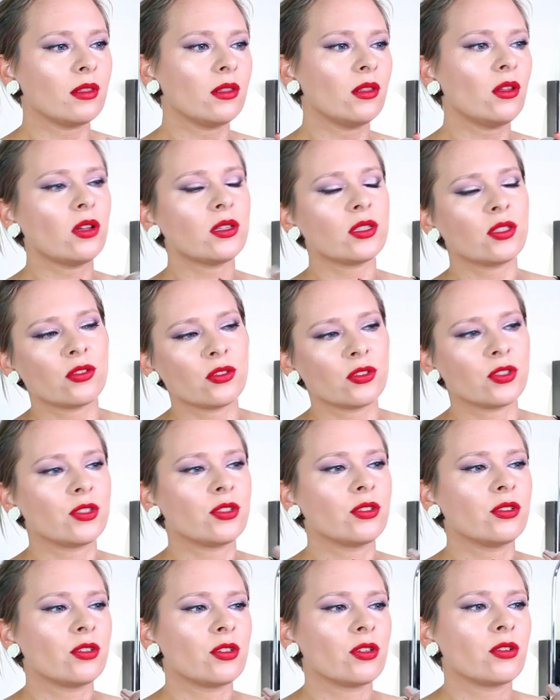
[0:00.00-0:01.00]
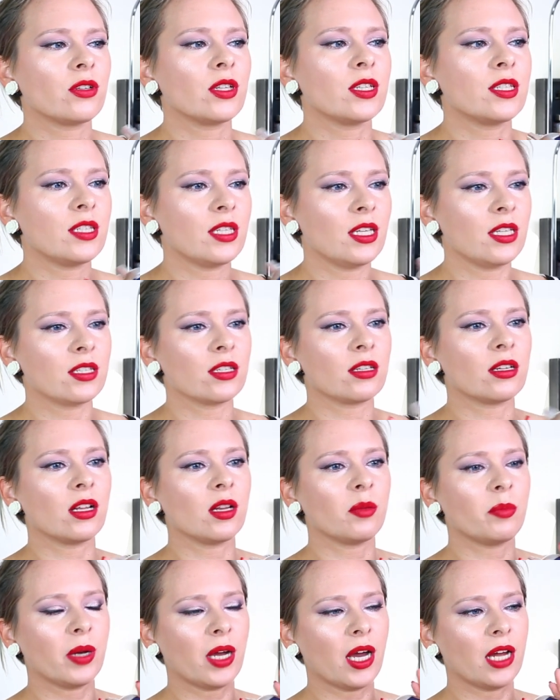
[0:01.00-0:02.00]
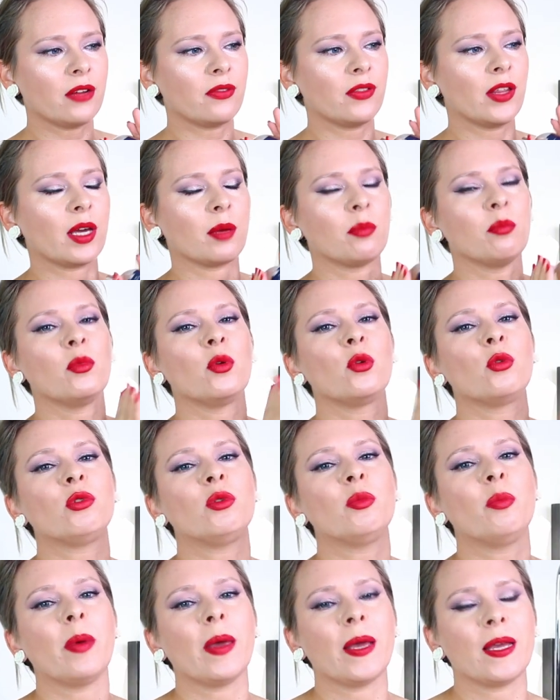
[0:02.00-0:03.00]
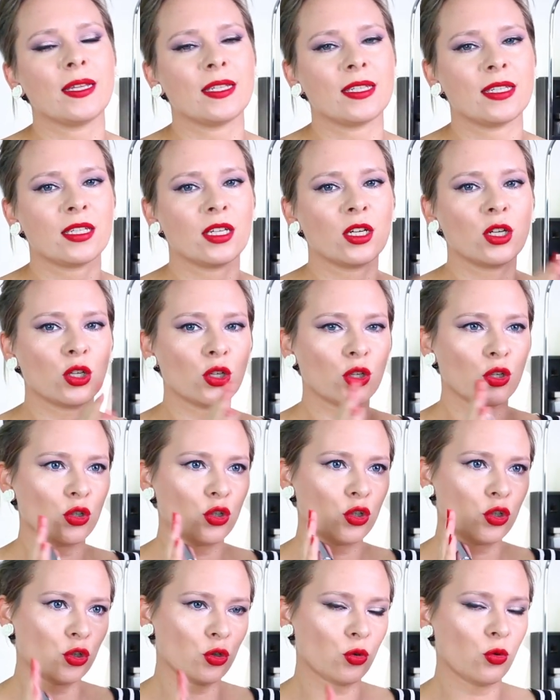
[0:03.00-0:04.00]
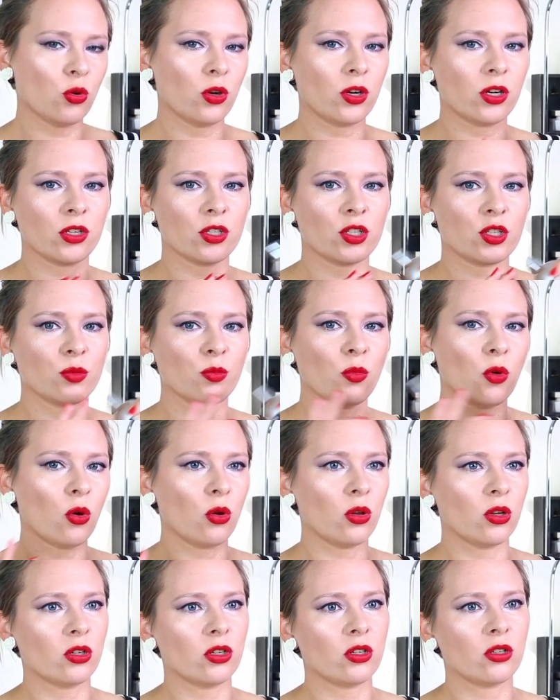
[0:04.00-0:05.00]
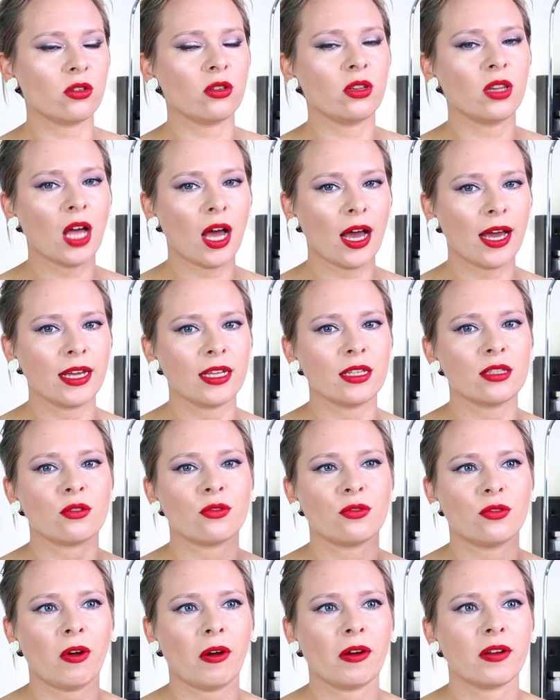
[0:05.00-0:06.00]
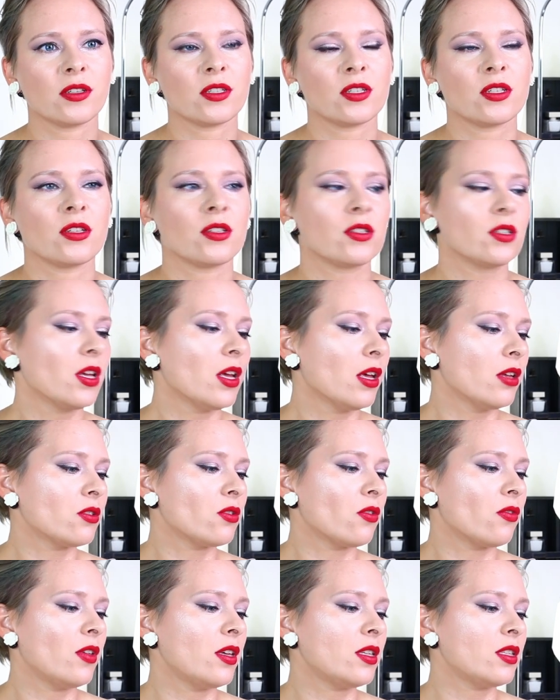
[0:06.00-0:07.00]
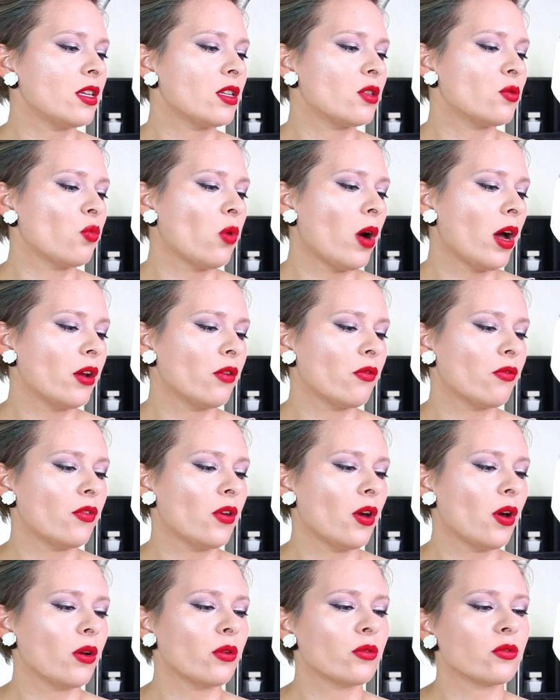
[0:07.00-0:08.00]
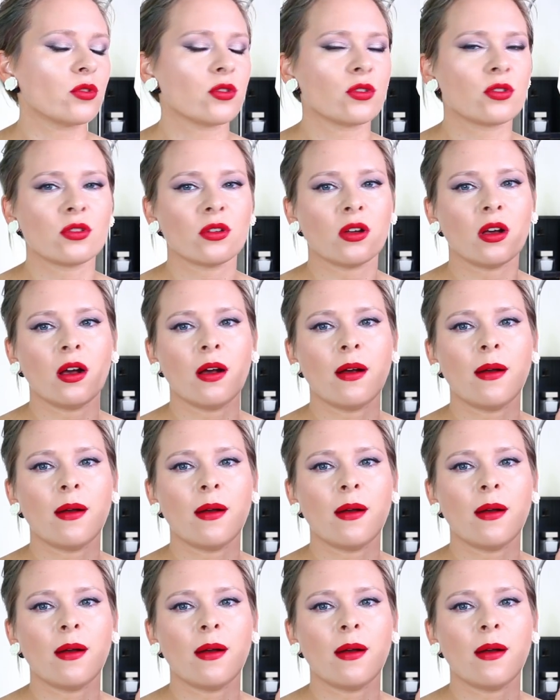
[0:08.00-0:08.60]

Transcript: not necessarily seasonal, but kind of like mood-based, shorter, smaller lines of fragrances. So this is one of those.